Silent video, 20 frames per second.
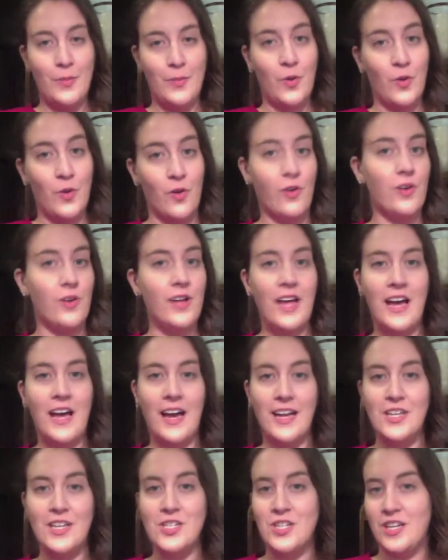oral
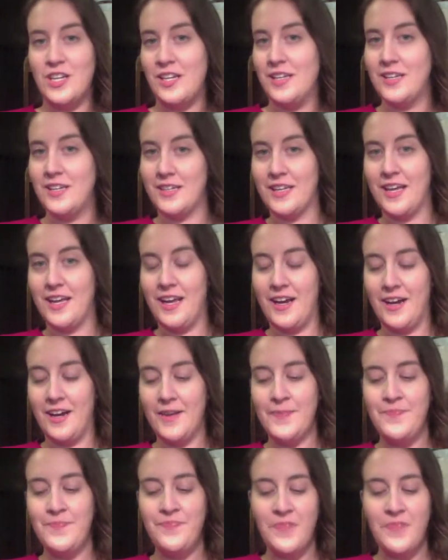hygiene and care.